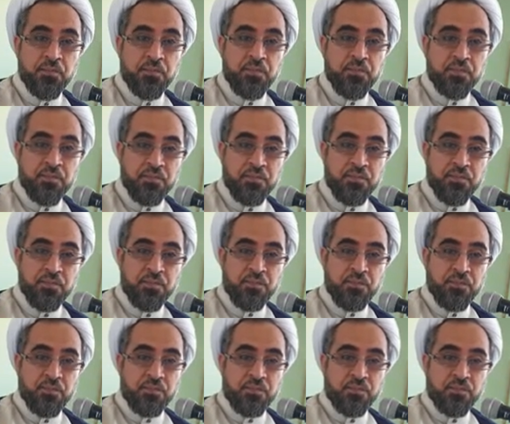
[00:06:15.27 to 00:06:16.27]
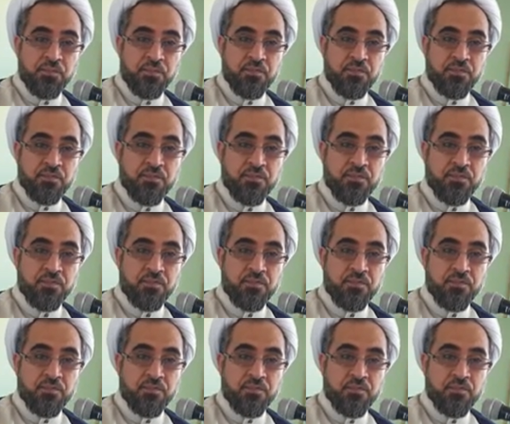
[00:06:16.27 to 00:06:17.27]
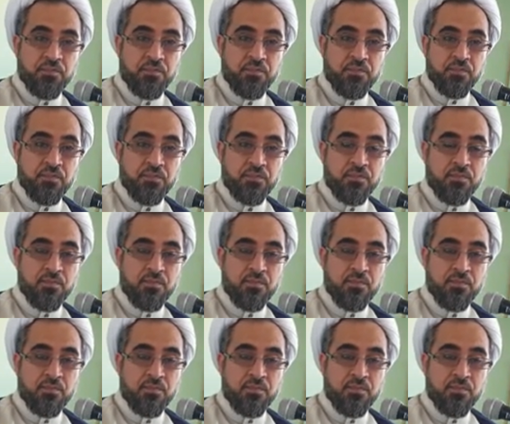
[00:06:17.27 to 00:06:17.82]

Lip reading: No one is speaking in this clip.